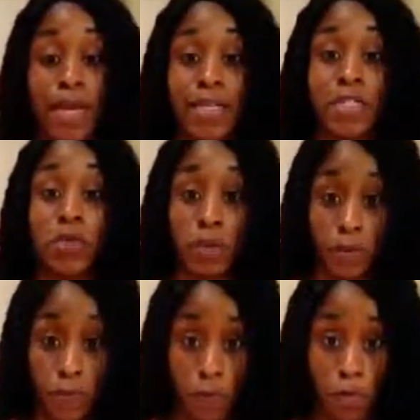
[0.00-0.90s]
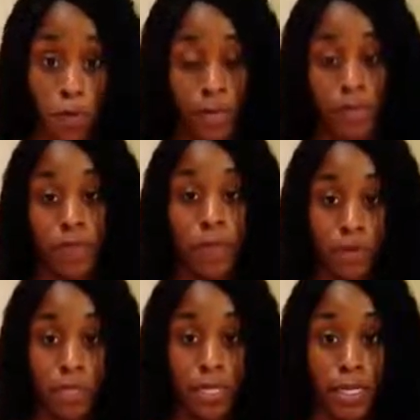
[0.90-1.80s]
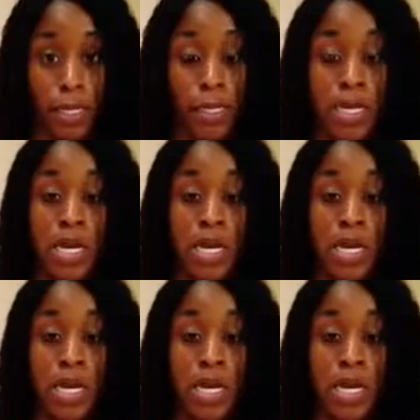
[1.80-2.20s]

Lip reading: has 24 grams of protein in it.